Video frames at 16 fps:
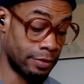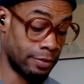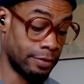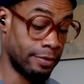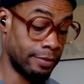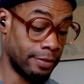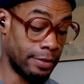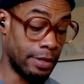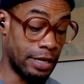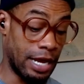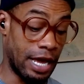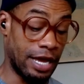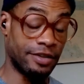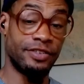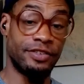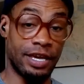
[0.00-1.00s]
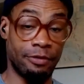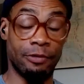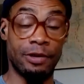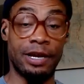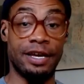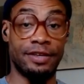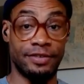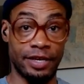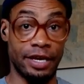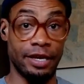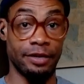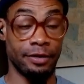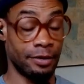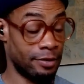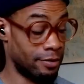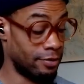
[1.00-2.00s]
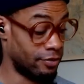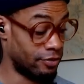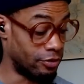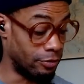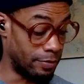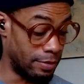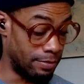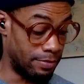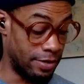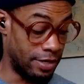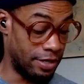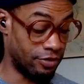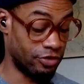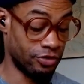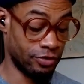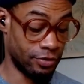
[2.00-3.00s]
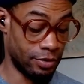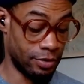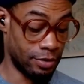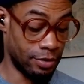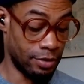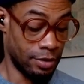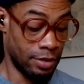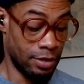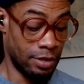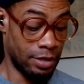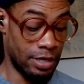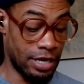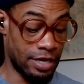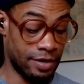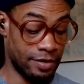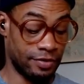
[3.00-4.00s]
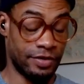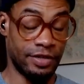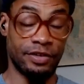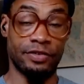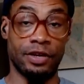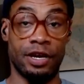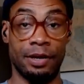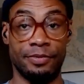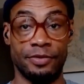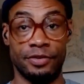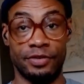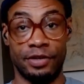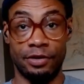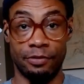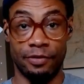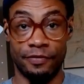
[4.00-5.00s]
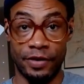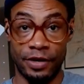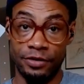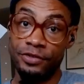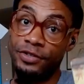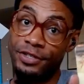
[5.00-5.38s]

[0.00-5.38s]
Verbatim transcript: And I said what I said bitch. Yeah, Six of Cups is in the reverse, too.